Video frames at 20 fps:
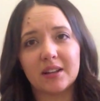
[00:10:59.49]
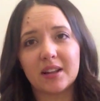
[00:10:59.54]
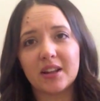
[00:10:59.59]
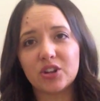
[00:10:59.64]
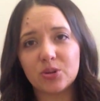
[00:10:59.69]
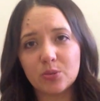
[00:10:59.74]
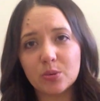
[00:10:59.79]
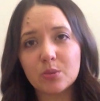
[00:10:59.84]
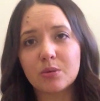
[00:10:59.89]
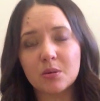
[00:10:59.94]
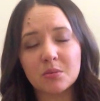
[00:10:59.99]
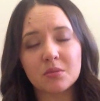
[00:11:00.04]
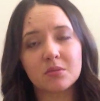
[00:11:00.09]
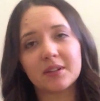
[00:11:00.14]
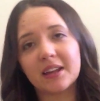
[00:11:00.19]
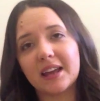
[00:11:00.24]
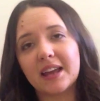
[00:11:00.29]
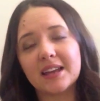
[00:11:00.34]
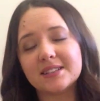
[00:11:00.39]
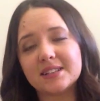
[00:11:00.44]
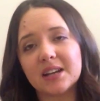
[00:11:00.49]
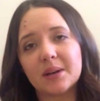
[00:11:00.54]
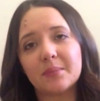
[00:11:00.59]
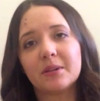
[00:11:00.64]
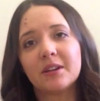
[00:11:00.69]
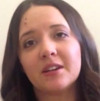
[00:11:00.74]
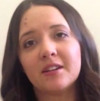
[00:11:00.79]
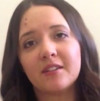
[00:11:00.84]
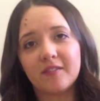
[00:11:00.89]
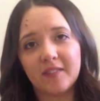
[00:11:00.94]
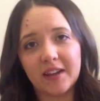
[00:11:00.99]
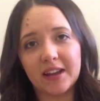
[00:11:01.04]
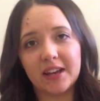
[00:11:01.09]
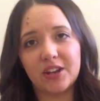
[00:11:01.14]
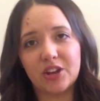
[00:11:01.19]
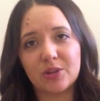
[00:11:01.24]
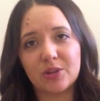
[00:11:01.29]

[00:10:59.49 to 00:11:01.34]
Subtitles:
Like, you will probably end up feeding